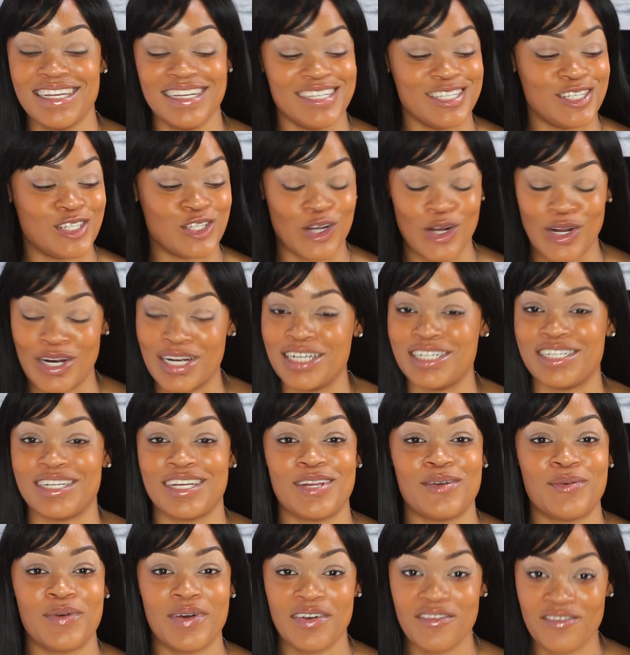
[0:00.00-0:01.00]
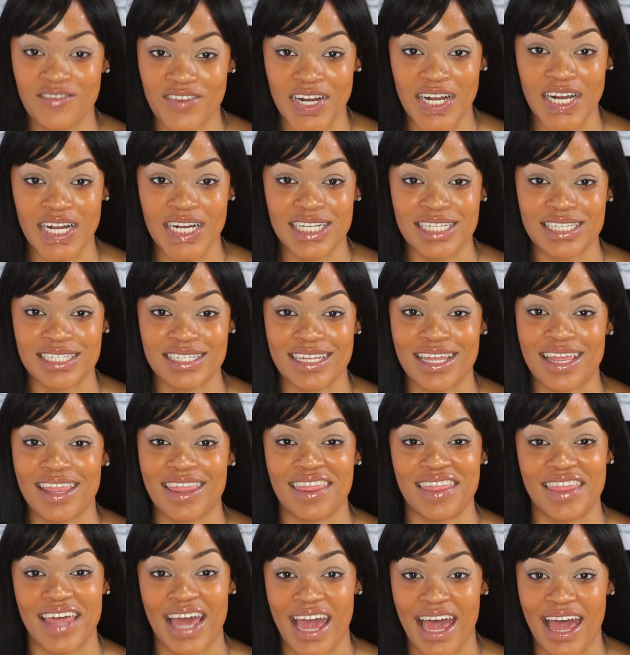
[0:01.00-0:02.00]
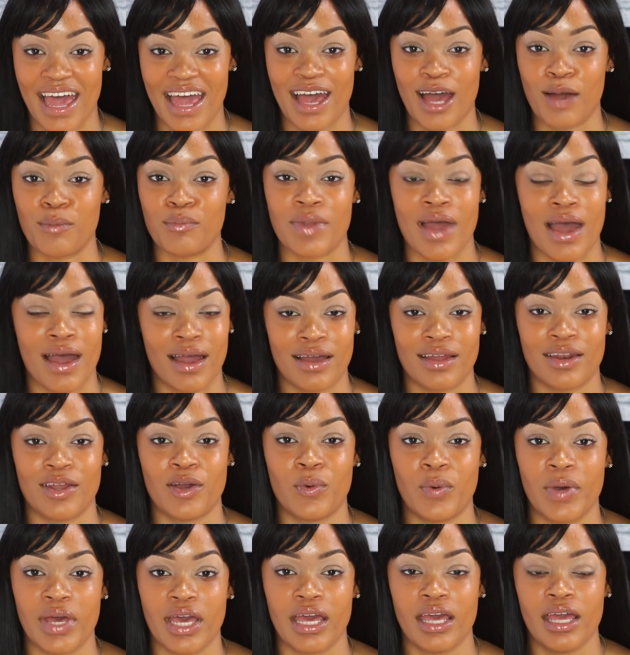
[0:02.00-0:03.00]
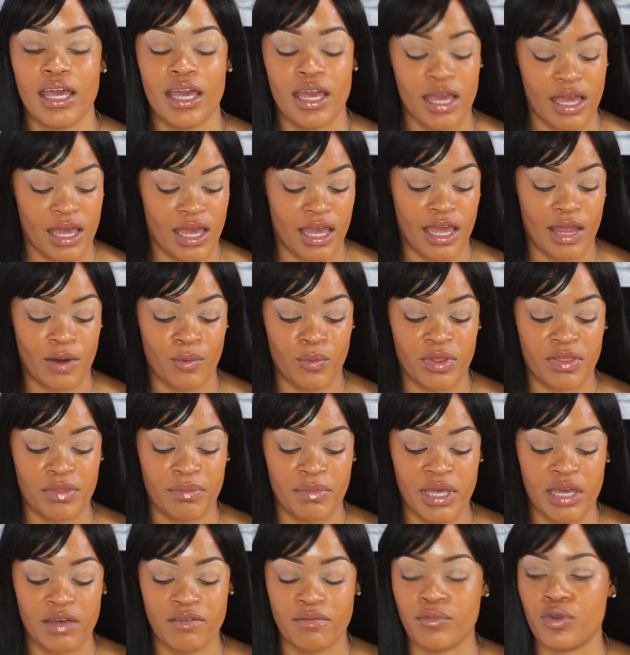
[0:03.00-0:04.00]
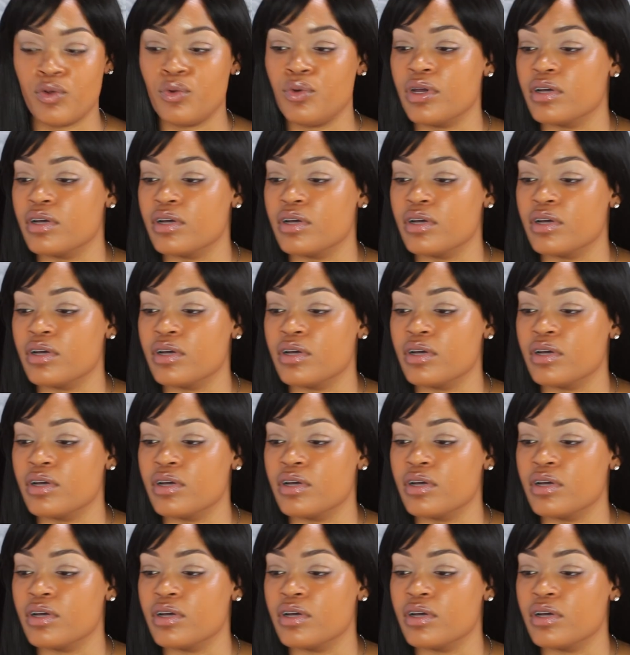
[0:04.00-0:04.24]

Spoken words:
starting January 1st that I'm not gonna quit. And with me and New